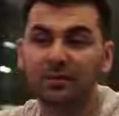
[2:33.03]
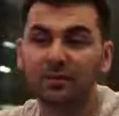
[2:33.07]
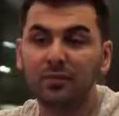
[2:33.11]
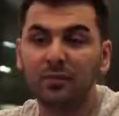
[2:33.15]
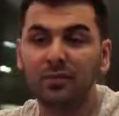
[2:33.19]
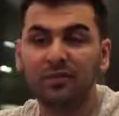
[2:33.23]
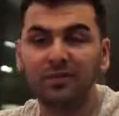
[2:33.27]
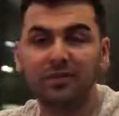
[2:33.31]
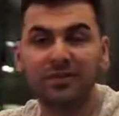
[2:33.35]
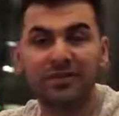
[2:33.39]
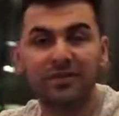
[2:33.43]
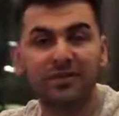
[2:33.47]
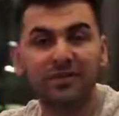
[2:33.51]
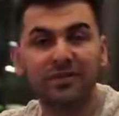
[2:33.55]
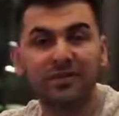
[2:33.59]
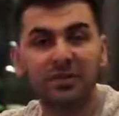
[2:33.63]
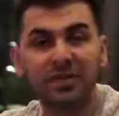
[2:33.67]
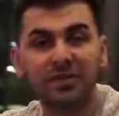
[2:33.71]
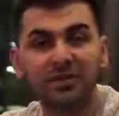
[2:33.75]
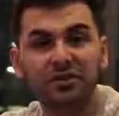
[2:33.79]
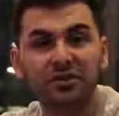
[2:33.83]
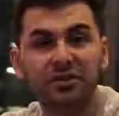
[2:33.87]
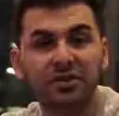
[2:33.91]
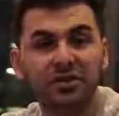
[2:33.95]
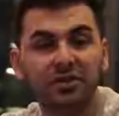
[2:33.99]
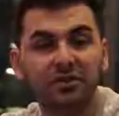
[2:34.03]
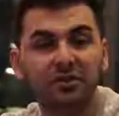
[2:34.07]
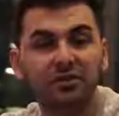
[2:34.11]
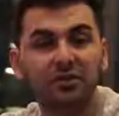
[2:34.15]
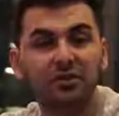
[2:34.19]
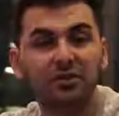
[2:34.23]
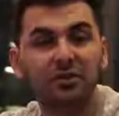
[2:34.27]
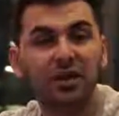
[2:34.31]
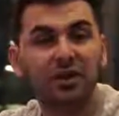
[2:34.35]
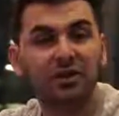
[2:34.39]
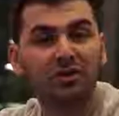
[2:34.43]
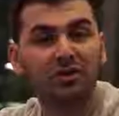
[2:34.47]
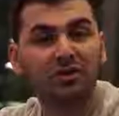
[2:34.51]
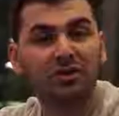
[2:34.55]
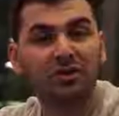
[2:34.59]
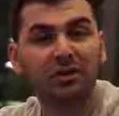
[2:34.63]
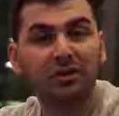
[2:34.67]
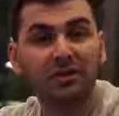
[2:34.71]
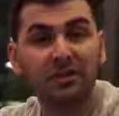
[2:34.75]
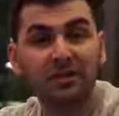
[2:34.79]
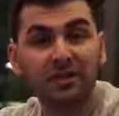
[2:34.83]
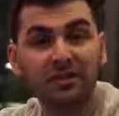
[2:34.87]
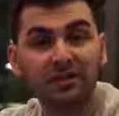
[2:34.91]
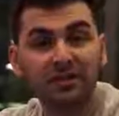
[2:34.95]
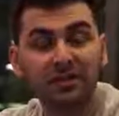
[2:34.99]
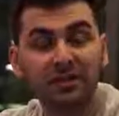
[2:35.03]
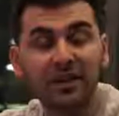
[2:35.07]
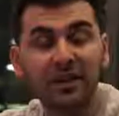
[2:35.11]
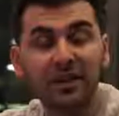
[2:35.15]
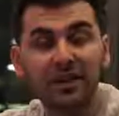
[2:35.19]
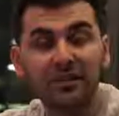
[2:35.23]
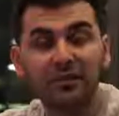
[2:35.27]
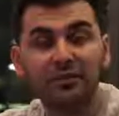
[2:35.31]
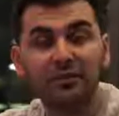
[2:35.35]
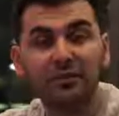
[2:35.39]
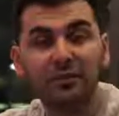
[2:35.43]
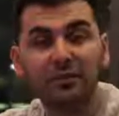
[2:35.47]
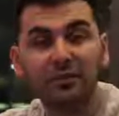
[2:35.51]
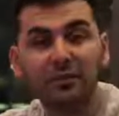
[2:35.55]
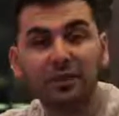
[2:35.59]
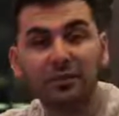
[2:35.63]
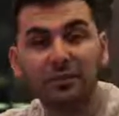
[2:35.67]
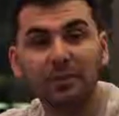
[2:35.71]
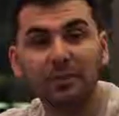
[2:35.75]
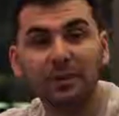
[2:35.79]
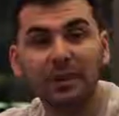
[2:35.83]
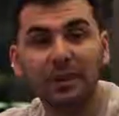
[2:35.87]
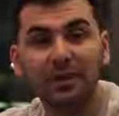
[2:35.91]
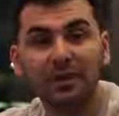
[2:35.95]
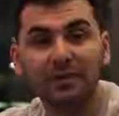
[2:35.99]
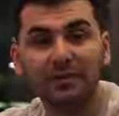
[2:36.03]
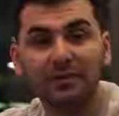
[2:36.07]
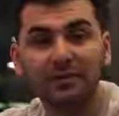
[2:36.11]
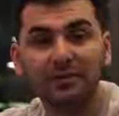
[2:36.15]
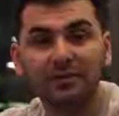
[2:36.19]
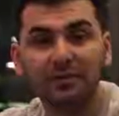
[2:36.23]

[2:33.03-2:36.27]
motivation to actually deviate from your plans.